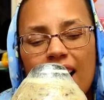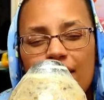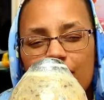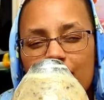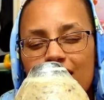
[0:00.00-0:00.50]
I
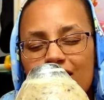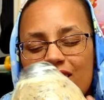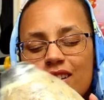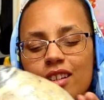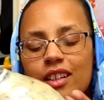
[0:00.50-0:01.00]
think
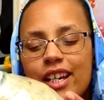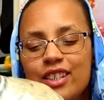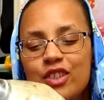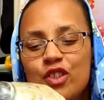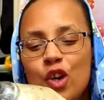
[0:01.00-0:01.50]
the
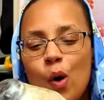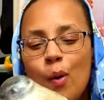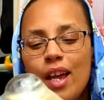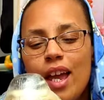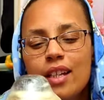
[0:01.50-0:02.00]
Let's Do
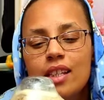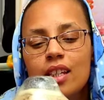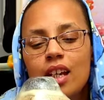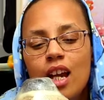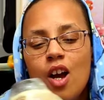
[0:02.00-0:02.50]
It
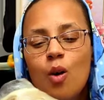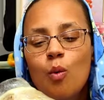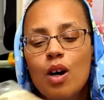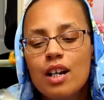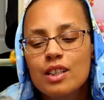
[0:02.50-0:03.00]

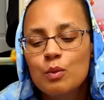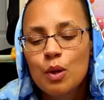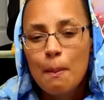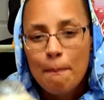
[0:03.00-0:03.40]
ones were